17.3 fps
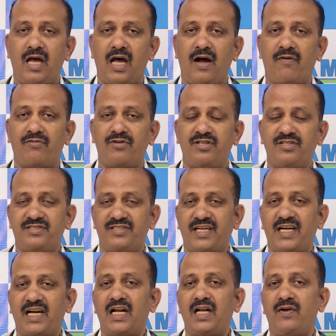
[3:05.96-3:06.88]
after the
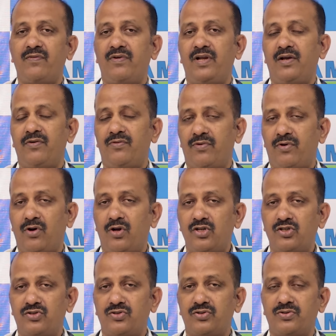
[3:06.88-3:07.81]
second wave
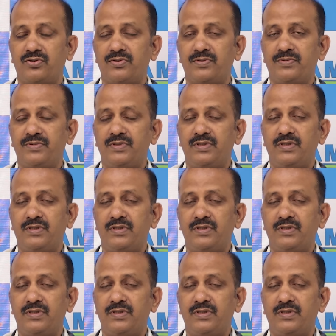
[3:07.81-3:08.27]
also,